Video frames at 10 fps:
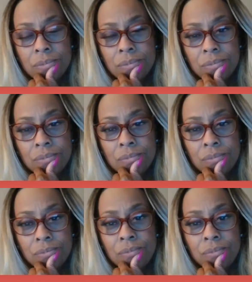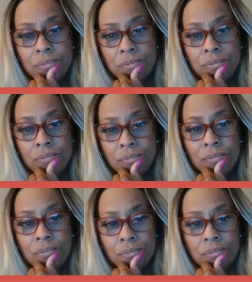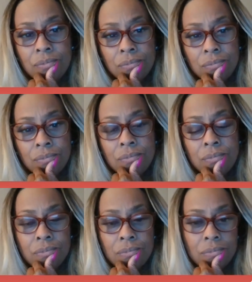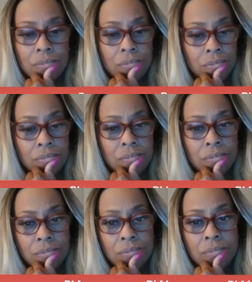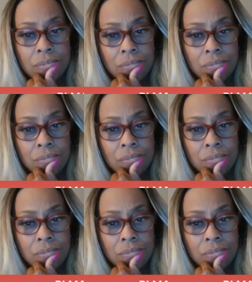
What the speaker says: (silent)